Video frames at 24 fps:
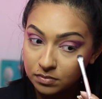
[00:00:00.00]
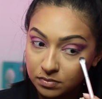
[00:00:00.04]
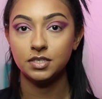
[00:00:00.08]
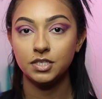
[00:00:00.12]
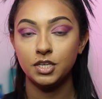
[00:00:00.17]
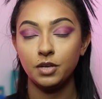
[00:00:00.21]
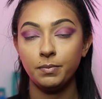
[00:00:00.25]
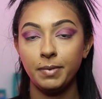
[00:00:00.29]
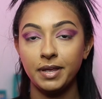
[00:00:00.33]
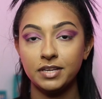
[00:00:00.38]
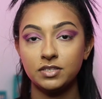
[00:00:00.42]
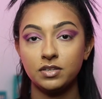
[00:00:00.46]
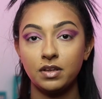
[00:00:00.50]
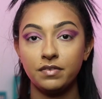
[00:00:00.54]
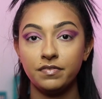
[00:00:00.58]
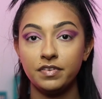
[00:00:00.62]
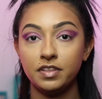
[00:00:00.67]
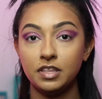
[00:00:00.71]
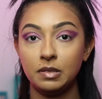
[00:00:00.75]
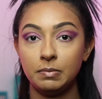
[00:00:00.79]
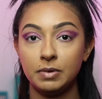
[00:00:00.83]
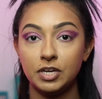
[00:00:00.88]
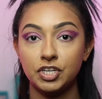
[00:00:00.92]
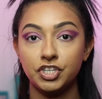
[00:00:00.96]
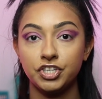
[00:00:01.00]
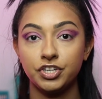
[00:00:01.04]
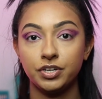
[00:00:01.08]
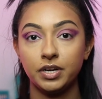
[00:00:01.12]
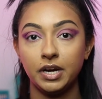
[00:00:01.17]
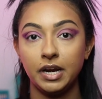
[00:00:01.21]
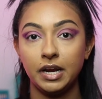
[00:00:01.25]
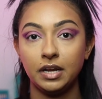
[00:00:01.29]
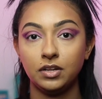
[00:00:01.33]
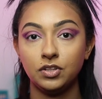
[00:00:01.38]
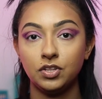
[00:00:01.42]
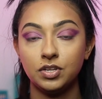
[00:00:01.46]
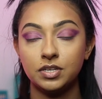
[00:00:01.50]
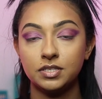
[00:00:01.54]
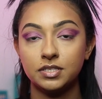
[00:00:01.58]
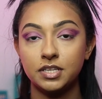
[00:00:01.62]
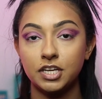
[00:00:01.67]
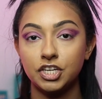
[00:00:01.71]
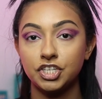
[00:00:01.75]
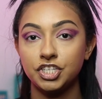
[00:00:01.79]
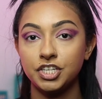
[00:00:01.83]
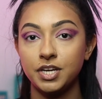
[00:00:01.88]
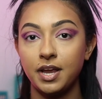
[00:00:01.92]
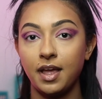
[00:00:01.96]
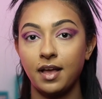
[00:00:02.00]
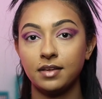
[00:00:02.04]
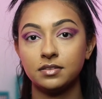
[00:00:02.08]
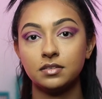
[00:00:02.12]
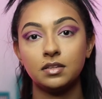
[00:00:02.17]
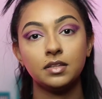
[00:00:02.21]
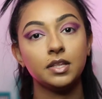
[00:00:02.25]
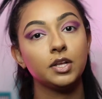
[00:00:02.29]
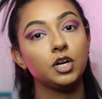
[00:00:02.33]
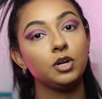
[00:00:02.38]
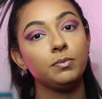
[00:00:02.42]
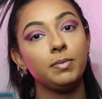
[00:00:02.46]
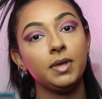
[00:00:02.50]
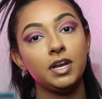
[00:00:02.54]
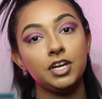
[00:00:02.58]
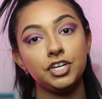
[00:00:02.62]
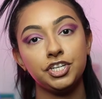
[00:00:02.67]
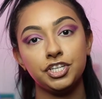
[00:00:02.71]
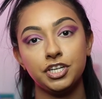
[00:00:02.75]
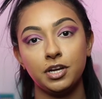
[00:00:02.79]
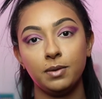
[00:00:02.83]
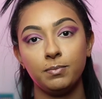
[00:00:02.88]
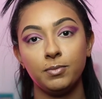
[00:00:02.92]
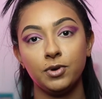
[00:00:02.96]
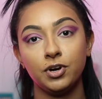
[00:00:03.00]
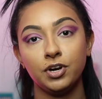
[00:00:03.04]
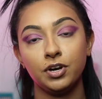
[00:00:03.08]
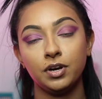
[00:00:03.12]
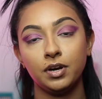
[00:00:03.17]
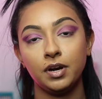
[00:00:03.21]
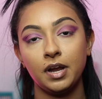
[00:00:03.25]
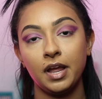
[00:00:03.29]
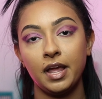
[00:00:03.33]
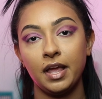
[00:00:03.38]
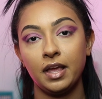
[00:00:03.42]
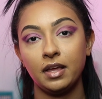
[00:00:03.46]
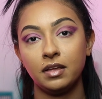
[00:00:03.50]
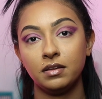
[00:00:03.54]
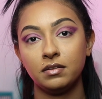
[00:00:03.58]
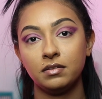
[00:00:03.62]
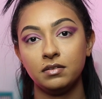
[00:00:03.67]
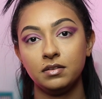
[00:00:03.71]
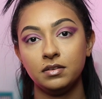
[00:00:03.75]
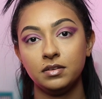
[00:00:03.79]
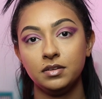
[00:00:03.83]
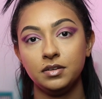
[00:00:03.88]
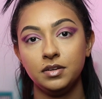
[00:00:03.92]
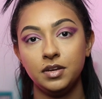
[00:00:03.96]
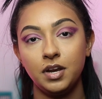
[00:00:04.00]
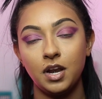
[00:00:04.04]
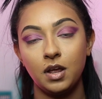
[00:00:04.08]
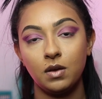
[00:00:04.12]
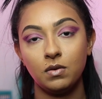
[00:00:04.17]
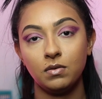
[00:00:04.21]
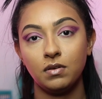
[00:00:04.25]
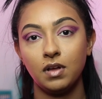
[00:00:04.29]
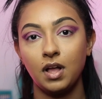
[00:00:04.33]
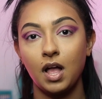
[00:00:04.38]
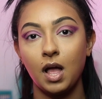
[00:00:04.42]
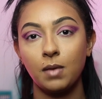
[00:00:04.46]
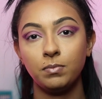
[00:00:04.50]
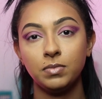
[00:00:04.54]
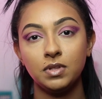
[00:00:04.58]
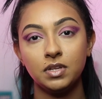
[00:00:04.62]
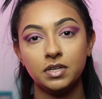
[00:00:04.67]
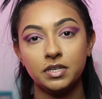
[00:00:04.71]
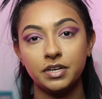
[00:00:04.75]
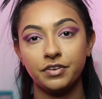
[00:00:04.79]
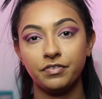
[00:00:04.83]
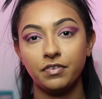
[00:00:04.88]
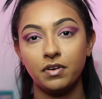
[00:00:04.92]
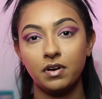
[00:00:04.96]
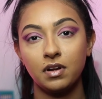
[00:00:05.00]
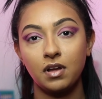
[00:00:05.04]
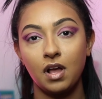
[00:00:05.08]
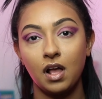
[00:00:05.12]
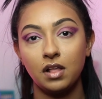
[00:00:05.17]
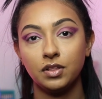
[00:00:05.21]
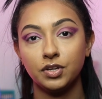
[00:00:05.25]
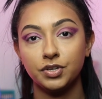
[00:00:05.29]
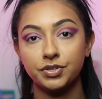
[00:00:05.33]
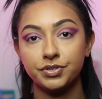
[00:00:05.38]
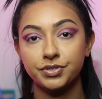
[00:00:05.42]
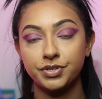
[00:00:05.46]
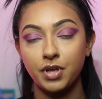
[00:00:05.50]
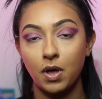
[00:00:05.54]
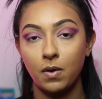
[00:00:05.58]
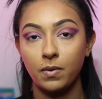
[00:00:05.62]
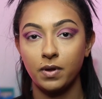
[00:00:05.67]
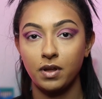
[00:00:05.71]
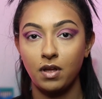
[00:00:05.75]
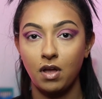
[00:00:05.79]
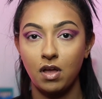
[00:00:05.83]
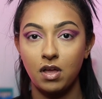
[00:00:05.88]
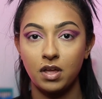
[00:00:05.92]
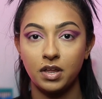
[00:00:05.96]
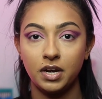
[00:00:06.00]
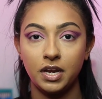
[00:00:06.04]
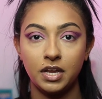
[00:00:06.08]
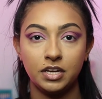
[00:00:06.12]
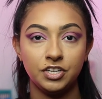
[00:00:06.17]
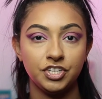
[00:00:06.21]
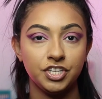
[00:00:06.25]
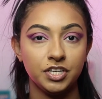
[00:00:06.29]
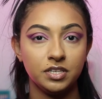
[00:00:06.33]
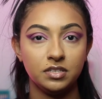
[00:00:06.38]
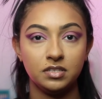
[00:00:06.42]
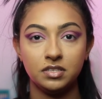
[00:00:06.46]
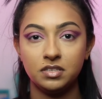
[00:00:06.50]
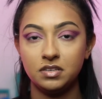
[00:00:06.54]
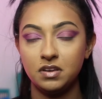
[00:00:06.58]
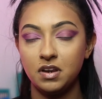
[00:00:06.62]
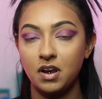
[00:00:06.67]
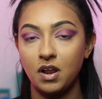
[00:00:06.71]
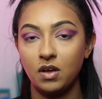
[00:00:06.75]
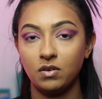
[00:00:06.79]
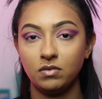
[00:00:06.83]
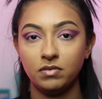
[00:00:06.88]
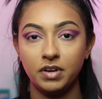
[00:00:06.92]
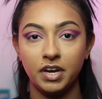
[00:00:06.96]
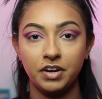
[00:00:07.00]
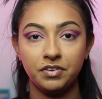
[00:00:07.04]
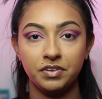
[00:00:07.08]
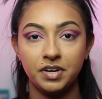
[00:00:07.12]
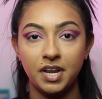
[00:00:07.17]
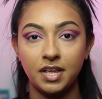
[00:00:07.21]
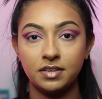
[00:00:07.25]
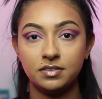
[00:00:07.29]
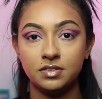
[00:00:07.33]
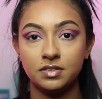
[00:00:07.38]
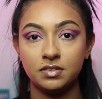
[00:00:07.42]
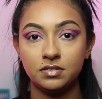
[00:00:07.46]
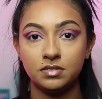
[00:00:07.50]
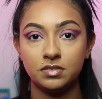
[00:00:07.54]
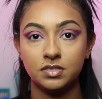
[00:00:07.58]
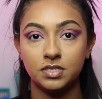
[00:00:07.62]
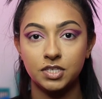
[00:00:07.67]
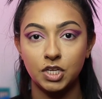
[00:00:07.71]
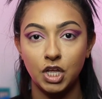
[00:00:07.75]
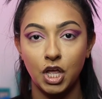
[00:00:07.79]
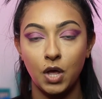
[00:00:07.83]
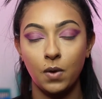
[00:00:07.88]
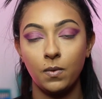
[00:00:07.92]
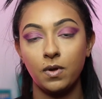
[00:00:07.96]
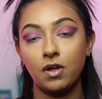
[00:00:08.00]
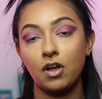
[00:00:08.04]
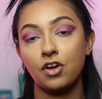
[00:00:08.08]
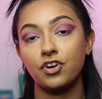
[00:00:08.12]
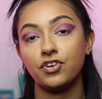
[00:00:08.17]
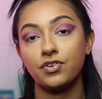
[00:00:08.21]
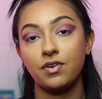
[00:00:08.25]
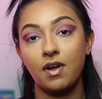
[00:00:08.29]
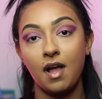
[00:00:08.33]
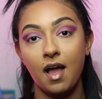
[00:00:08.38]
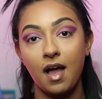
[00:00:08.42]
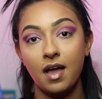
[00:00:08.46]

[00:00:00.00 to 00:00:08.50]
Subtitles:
So based off of the picture, it looks like she has a little bit of shimmer and, you know, a couple of different colors going on and just, you know, iridescence going on her